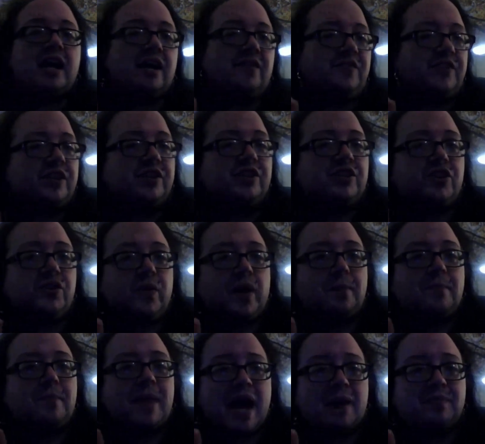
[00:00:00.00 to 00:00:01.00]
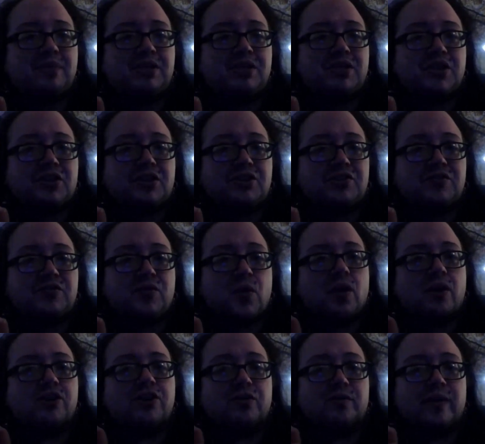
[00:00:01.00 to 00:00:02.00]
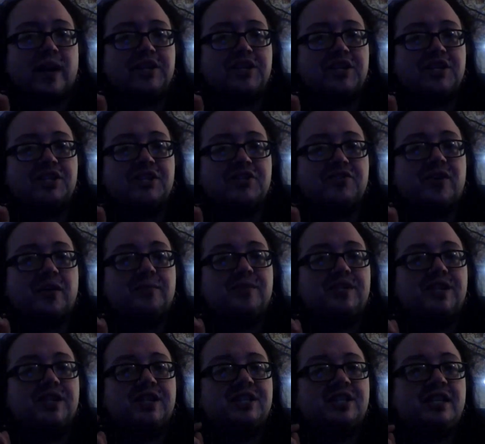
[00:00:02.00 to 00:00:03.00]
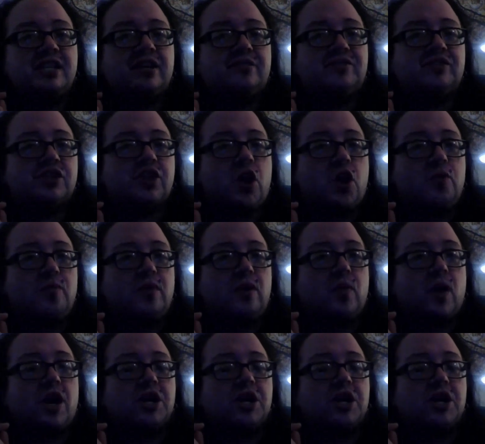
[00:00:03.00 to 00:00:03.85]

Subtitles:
if you do a map search for directions from the city of Tacoma,